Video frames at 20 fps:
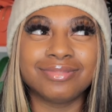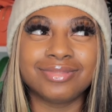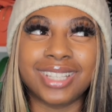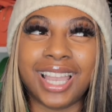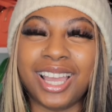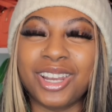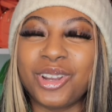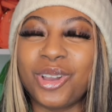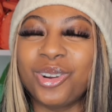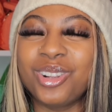
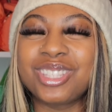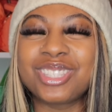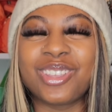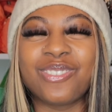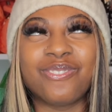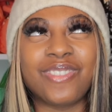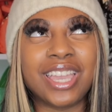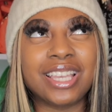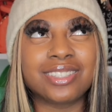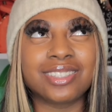I noticed
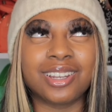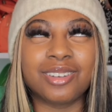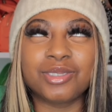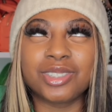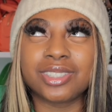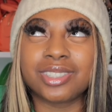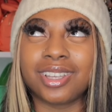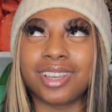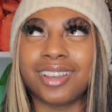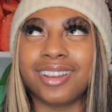the face and I'm
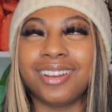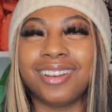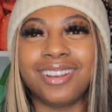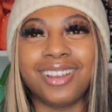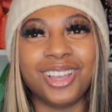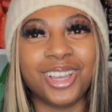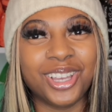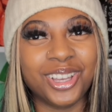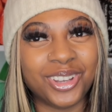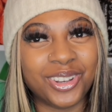just like,
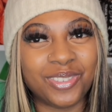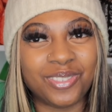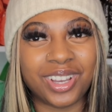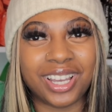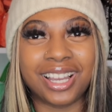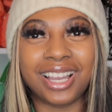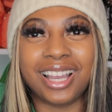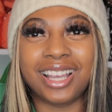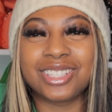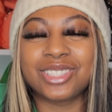oh, oh
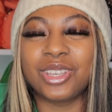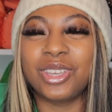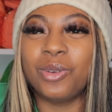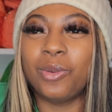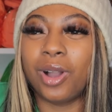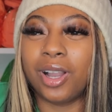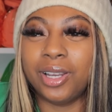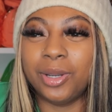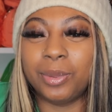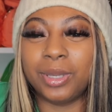my God. So he
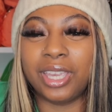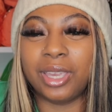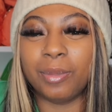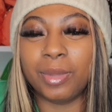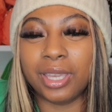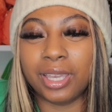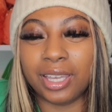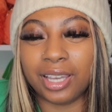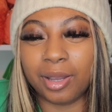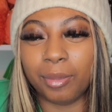walk up, he give
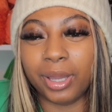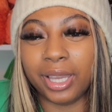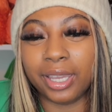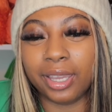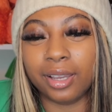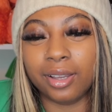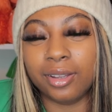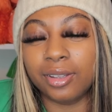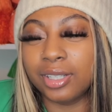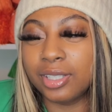me a hug. I'm like,
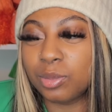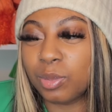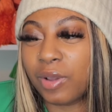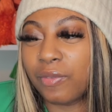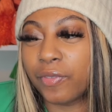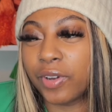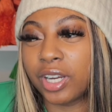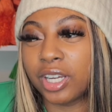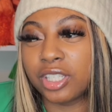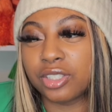oh, this my
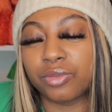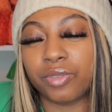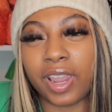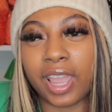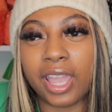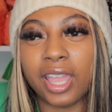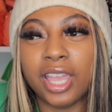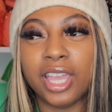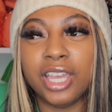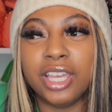friend, this
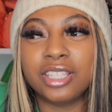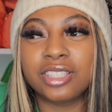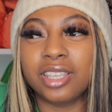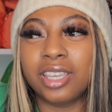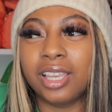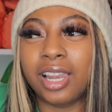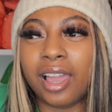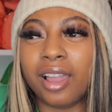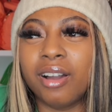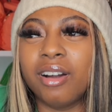rat. So
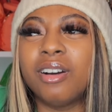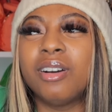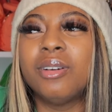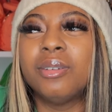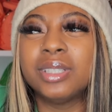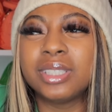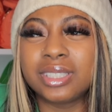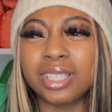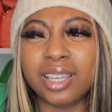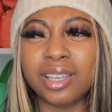he like, oh,
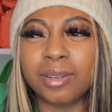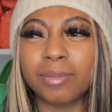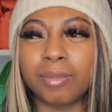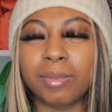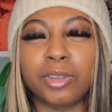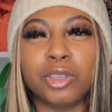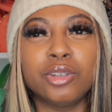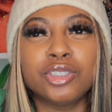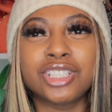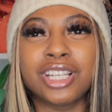what's up?
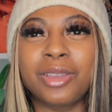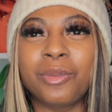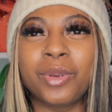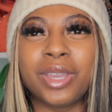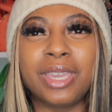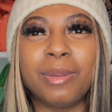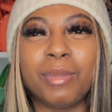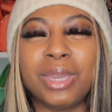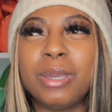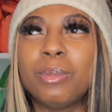Usually
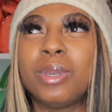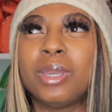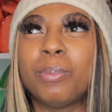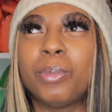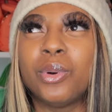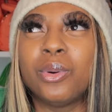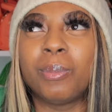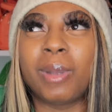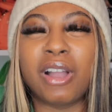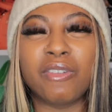when he meet
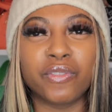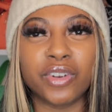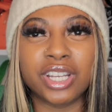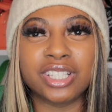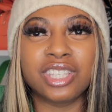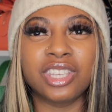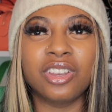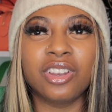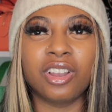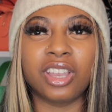people, my
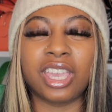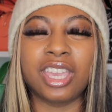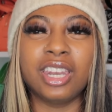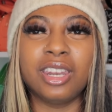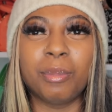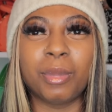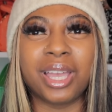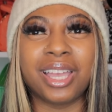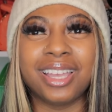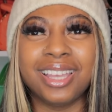friends, he'll get
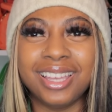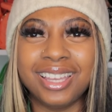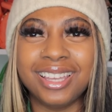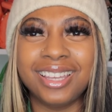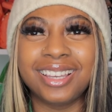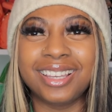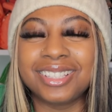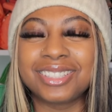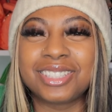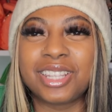him a
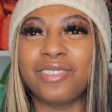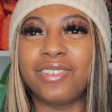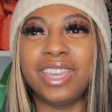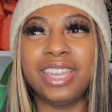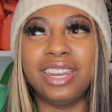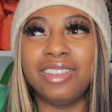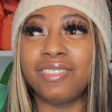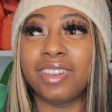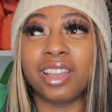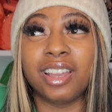hug and stuff. He
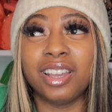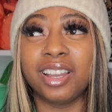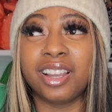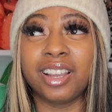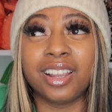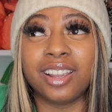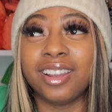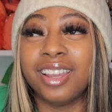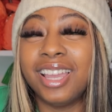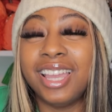didn't even hug
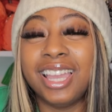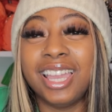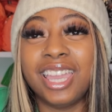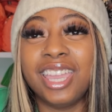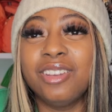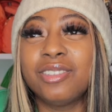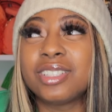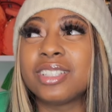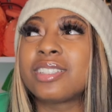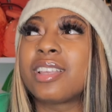her.
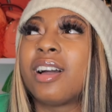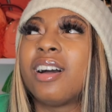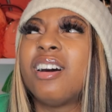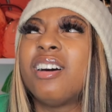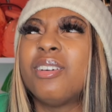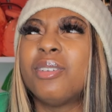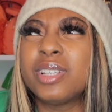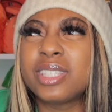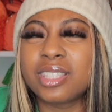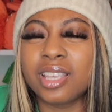He was just like,
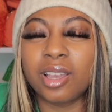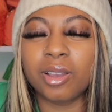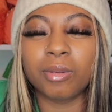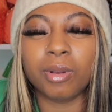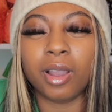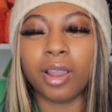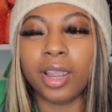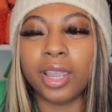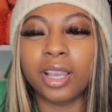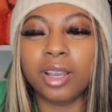oh, what's up?
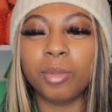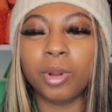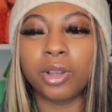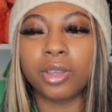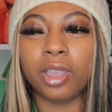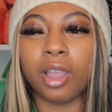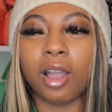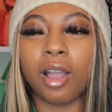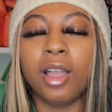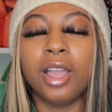All right, come
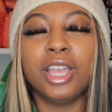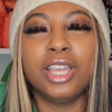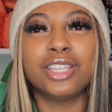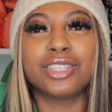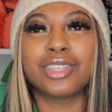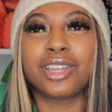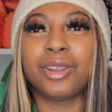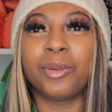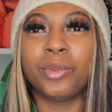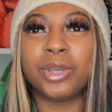on, y'all.
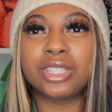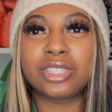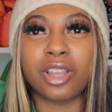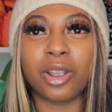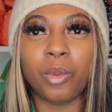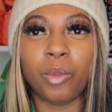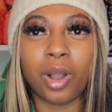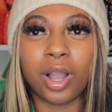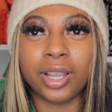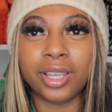So then we
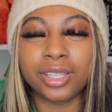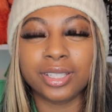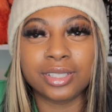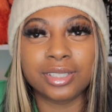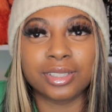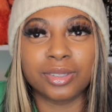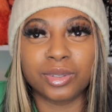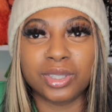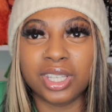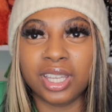start
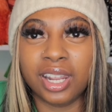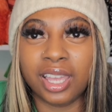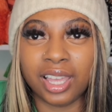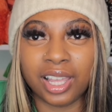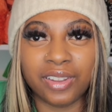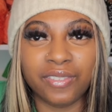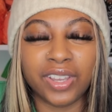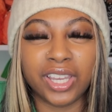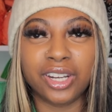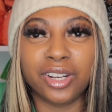walking to the
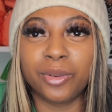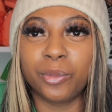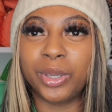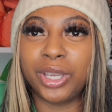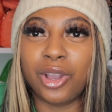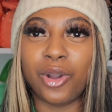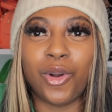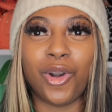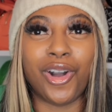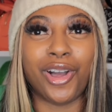elevator. We
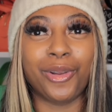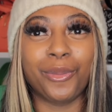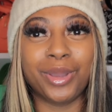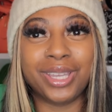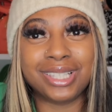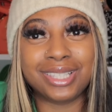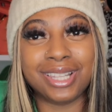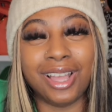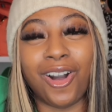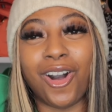go all the
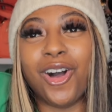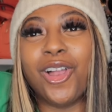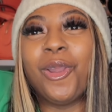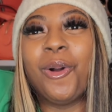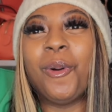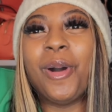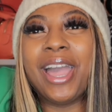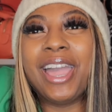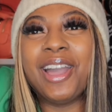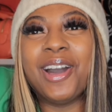way, all
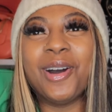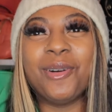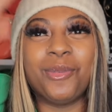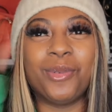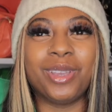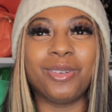the way up.